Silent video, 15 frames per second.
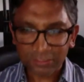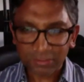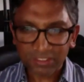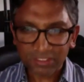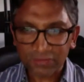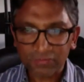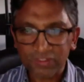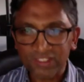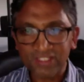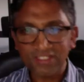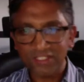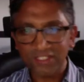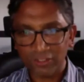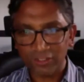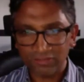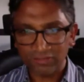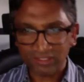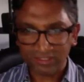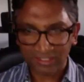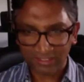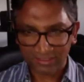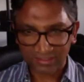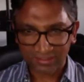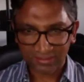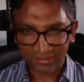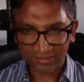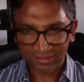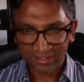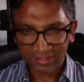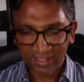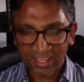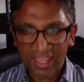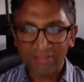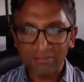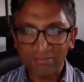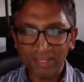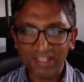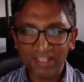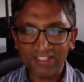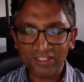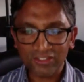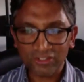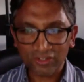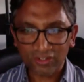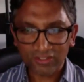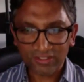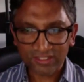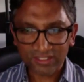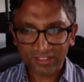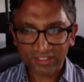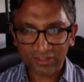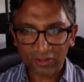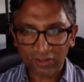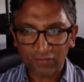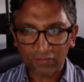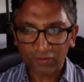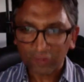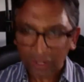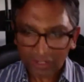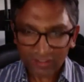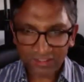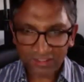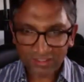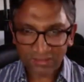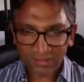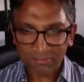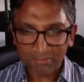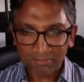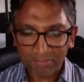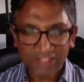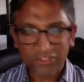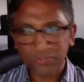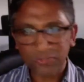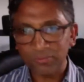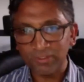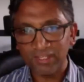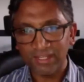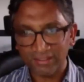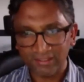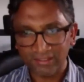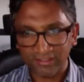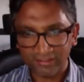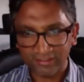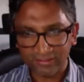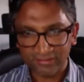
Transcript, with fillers: the specificity of the test and mm-hmm. makes the chances of cons much more likely.